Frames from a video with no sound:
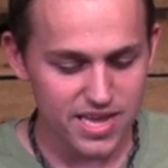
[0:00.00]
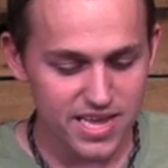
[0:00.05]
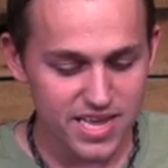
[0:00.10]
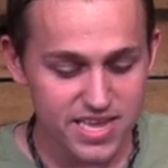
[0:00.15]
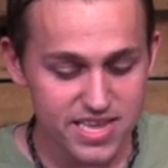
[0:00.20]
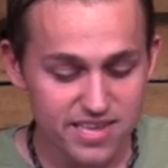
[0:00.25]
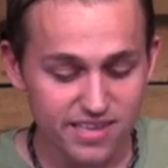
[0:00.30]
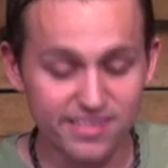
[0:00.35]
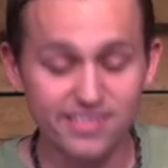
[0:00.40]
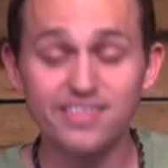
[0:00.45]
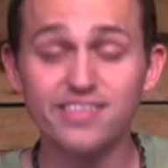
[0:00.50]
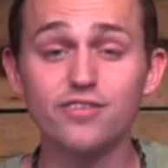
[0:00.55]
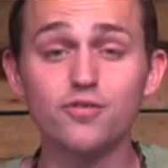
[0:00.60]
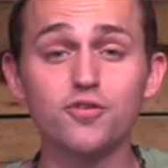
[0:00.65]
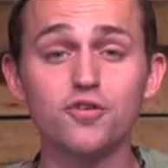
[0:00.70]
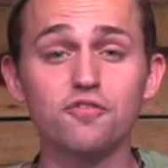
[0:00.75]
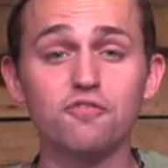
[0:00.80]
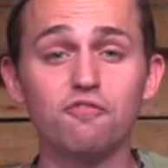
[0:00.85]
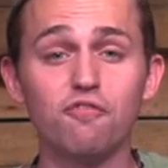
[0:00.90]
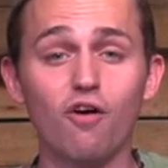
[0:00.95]
he is
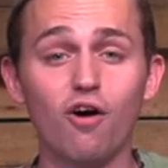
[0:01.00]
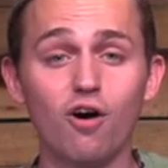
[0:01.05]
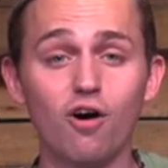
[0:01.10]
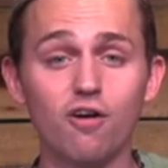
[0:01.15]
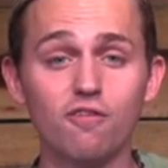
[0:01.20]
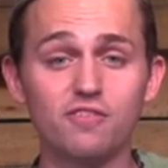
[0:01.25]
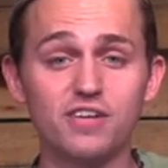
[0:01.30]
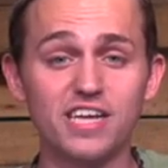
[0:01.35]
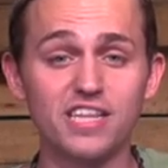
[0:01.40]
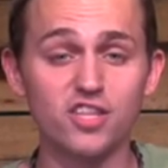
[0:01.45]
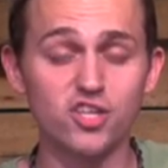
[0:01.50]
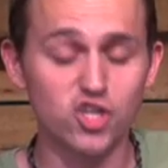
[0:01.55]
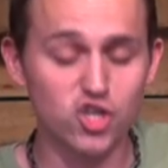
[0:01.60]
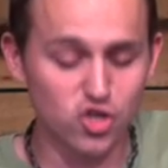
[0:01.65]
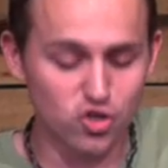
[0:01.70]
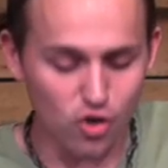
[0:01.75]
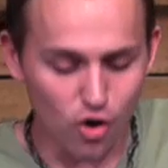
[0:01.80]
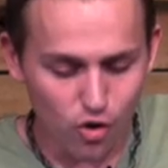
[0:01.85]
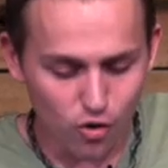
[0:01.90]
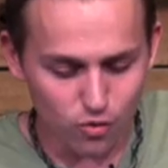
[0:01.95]
still involved in the
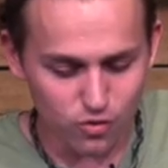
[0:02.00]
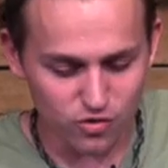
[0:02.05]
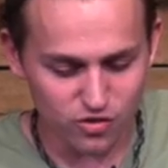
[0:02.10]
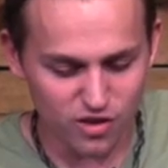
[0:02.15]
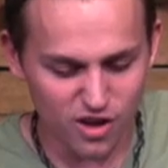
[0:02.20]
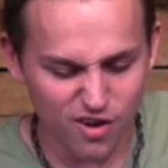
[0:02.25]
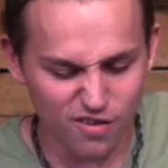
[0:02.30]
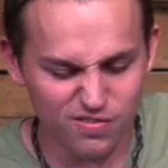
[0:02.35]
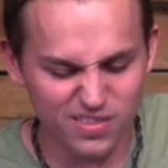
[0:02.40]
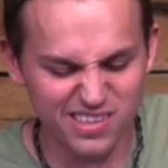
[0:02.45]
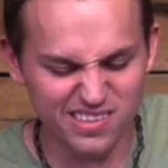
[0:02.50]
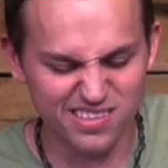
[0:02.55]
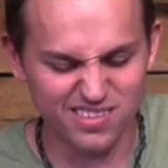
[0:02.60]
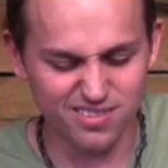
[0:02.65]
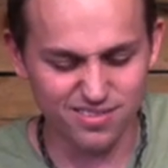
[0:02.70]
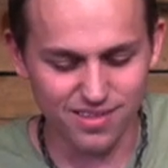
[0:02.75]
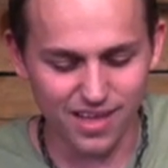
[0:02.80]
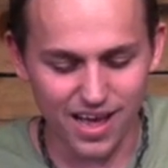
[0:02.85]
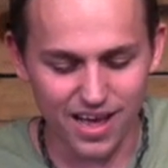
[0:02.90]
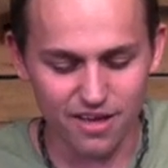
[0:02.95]
struggles of this
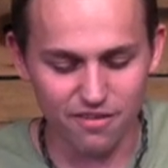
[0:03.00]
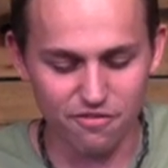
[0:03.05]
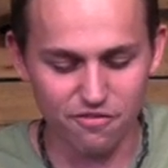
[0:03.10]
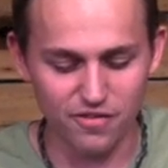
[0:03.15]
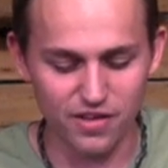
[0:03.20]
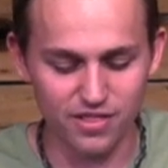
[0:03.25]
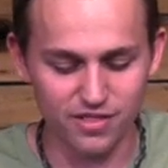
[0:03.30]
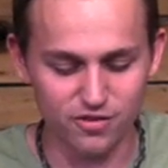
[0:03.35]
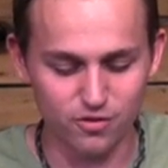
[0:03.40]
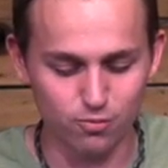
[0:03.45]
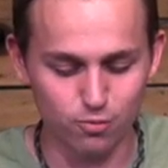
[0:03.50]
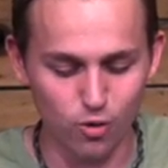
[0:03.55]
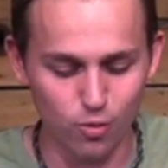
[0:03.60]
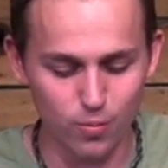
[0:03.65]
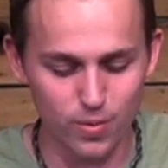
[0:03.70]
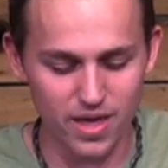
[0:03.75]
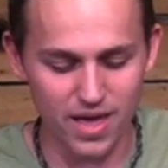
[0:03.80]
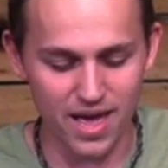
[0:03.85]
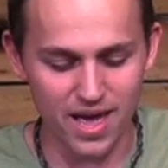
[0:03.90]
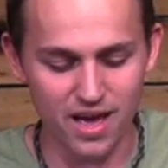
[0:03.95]
life in this world
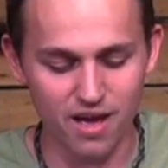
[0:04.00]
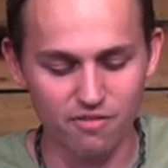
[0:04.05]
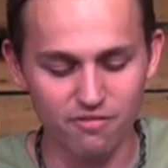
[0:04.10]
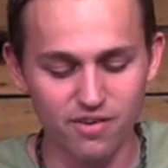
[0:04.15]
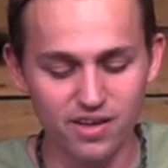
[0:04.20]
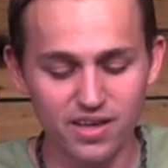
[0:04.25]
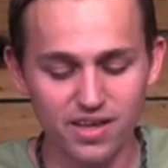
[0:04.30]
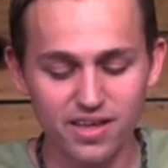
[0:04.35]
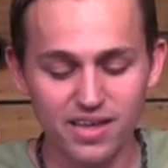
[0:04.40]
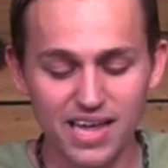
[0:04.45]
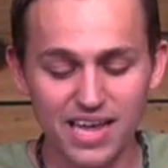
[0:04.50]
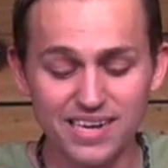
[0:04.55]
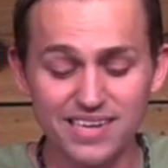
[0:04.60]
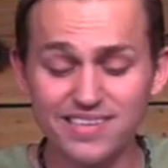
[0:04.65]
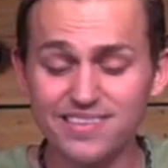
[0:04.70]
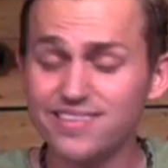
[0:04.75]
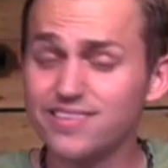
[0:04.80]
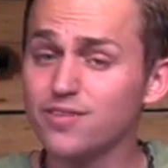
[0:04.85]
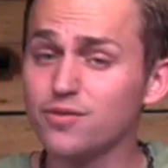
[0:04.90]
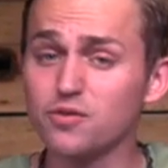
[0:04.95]
we have, and he
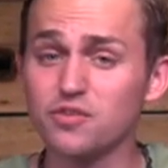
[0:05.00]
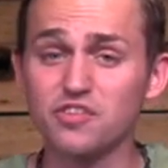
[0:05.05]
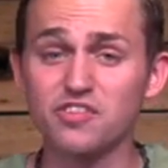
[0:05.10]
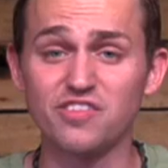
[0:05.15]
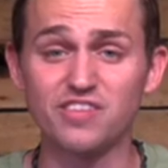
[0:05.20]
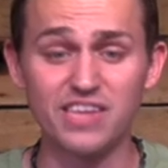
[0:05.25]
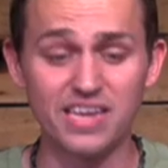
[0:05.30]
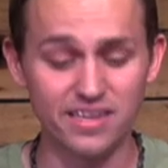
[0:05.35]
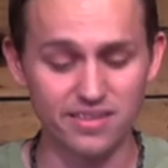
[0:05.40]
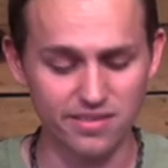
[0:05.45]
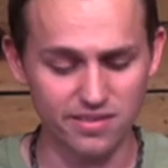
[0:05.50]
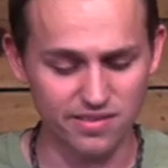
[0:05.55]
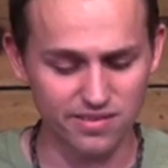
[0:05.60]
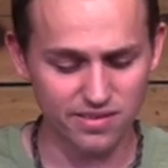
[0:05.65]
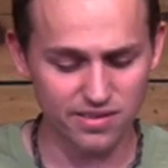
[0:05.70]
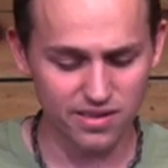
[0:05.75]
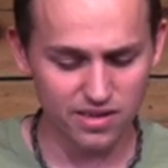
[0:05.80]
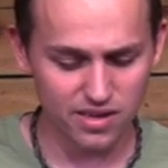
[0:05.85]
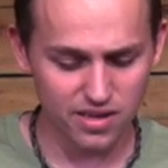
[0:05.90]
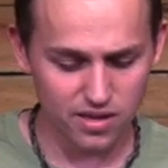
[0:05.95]
still
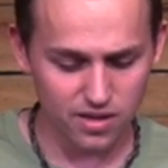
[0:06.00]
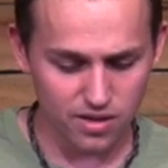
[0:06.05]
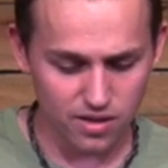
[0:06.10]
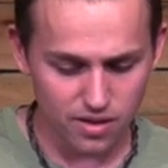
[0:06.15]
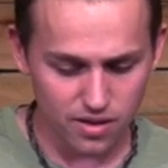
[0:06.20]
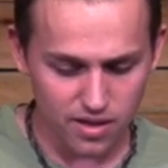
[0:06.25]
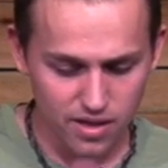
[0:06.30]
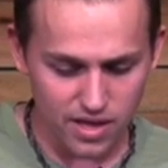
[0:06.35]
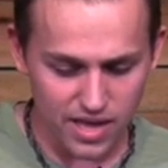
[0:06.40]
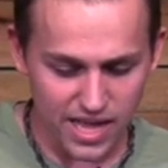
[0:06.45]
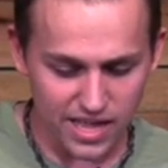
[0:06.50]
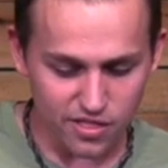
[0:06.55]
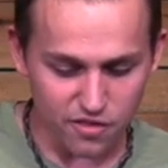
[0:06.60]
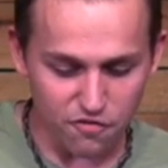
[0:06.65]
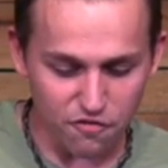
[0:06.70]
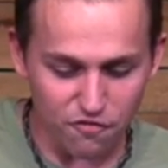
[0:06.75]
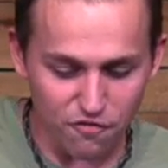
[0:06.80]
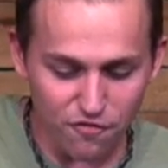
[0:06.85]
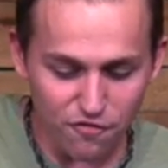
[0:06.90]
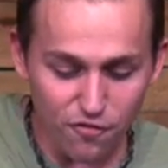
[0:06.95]
sins. In the
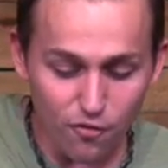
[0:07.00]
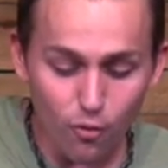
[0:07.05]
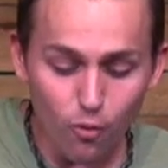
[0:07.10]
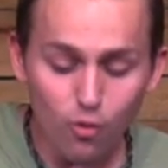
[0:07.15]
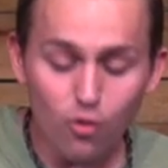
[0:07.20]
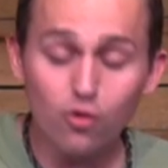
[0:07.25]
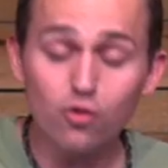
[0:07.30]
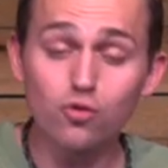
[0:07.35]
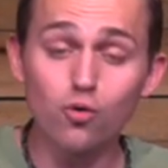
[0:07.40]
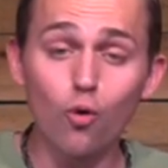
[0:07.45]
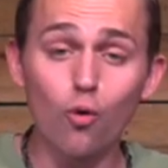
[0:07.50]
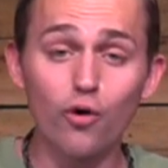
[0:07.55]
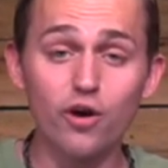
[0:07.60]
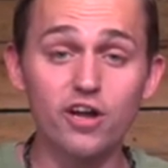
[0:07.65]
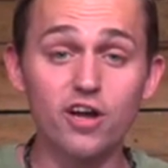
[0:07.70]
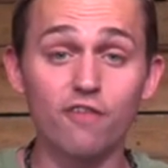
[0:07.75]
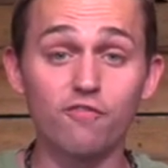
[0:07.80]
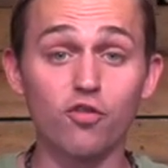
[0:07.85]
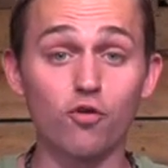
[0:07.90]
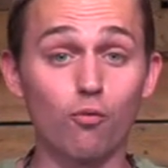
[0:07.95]
full
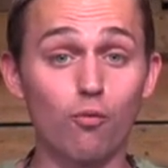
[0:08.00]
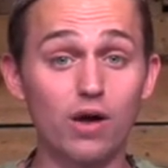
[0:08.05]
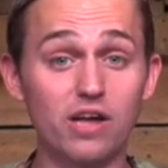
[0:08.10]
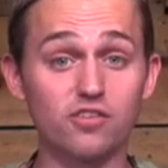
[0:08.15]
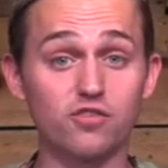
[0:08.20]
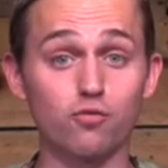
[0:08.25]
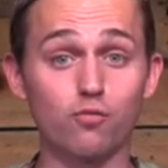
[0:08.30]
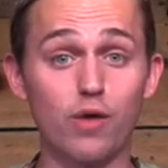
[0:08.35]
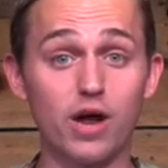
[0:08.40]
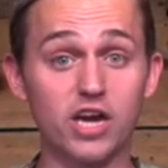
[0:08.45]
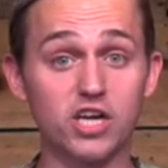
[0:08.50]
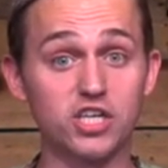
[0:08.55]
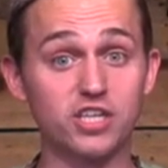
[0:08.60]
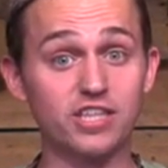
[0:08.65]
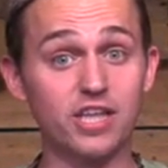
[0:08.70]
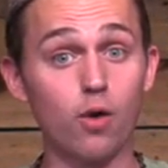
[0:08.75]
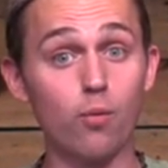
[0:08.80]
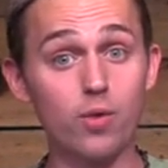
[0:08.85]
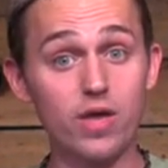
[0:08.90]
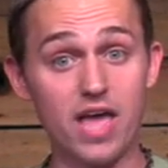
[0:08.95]
glory of the resurrection
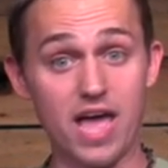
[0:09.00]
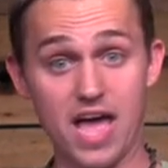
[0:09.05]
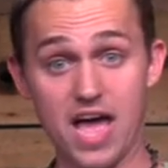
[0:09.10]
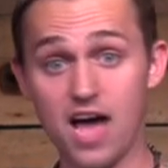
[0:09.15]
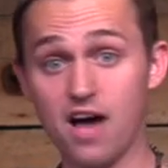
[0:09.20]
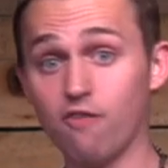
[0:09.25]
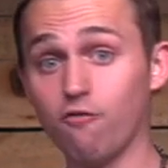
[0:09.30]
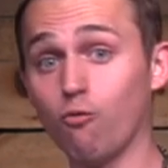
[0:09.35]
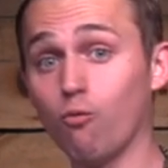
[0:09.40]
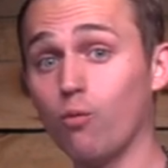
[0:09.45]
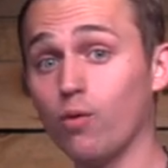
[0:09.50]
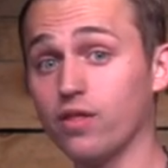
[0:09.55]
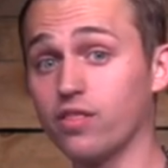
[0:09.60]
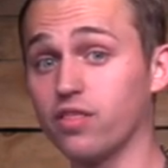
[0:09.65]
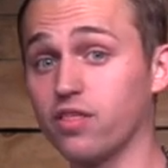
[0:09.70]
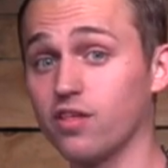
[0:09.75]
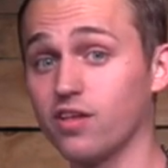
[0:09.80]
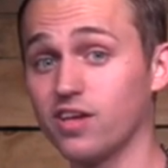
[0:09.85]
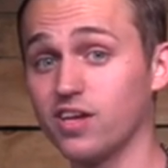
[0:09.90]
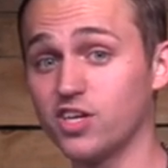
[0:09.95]
that we have
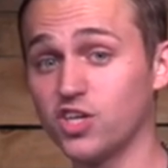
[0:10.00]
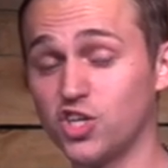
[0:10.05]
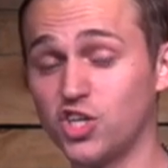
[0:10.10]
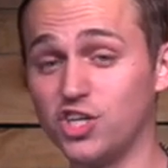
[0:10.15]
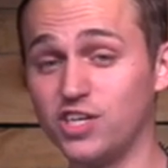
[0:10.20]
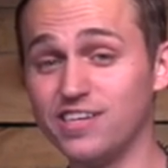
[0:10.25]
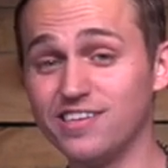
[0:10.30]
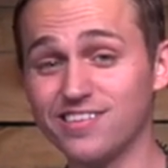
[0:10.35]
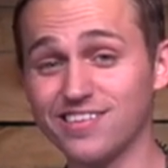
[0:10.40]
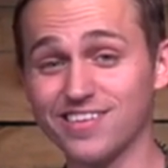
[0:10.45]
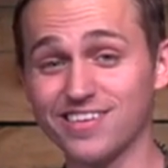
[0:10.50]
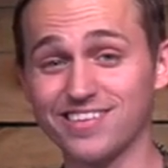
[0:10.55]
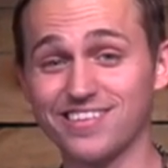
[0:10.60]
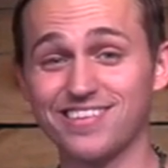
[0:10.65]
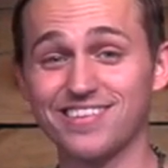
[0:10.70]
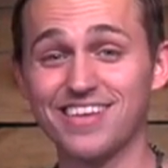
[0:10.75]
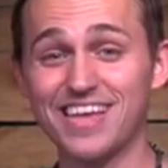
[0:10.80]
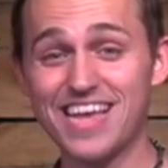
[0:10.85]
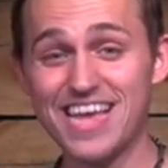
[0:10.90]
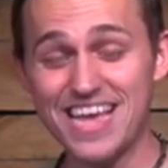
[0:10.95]
with
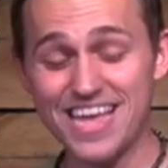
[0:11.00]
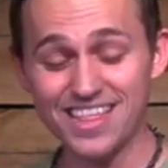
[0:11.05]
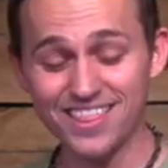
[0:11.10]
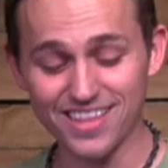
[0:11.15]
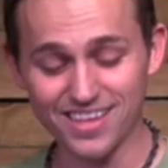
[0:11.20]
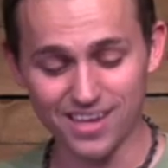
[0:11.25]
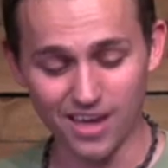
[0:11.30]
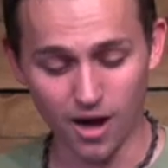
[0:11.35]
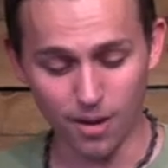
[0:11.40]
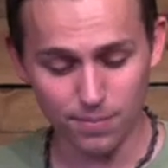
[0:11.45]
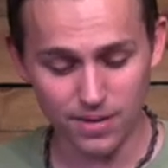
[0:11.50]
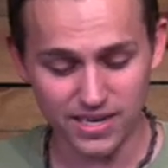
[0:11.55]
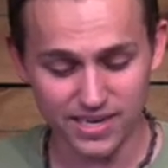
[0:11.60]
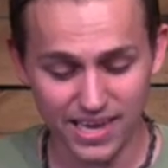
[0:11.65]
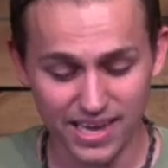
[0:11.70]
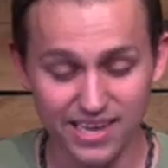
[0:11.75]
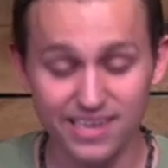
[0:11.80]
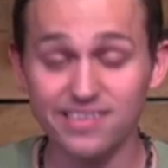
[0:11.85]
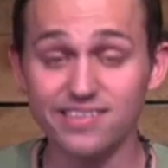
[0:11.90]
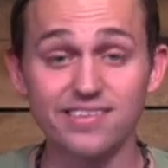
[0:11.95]
Jesus in the coming
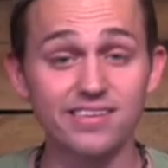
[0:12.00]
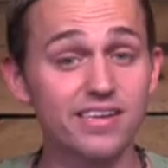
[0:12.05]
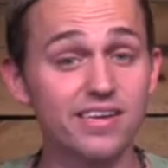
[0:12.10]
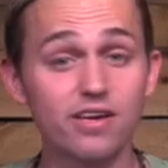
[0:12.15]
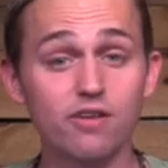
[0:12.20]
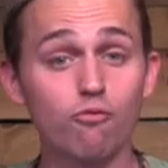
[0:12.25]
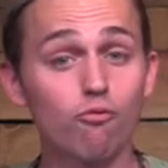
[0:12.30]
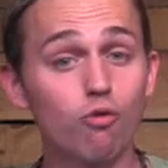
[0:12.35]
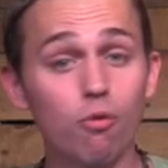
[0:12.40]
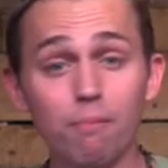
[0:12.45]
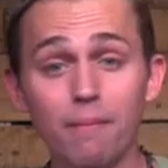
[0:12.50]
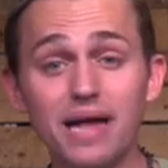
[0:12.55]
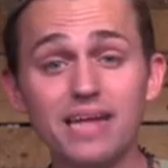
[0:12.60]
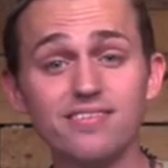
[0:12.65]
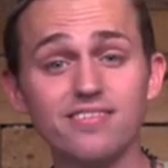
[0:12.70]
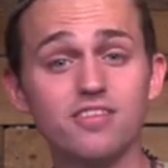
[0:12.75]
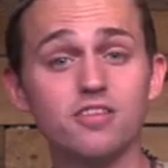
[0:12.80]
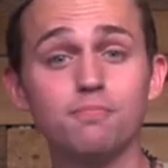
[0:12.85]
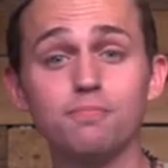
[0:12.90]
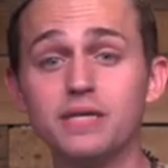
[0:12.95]
days,
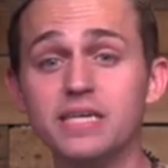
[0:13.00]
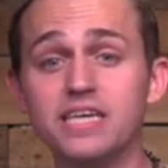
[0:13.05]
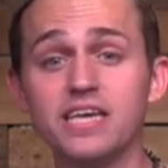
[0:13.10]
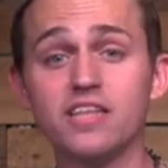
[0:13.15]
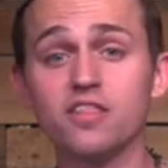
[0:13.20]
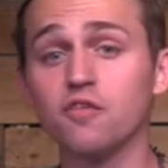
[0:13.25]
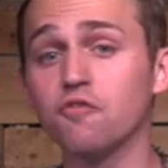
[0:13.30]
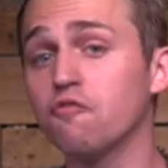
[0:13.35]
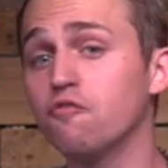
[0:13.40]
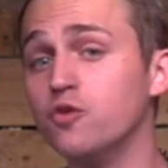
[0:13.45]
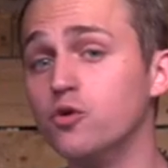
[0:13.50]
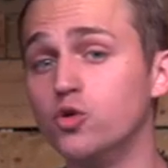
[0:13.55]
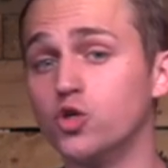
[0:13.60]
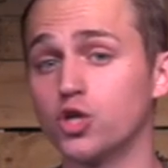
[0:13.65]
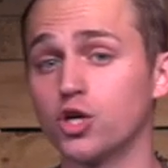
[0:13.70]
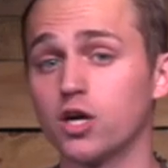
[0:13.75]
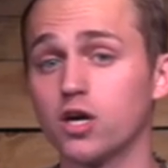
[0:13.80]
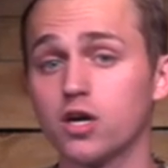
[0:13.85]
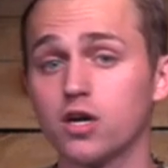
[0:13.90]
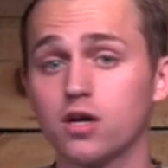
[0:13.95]
remains to be in the
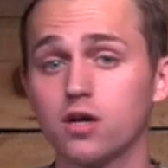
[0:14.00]
future.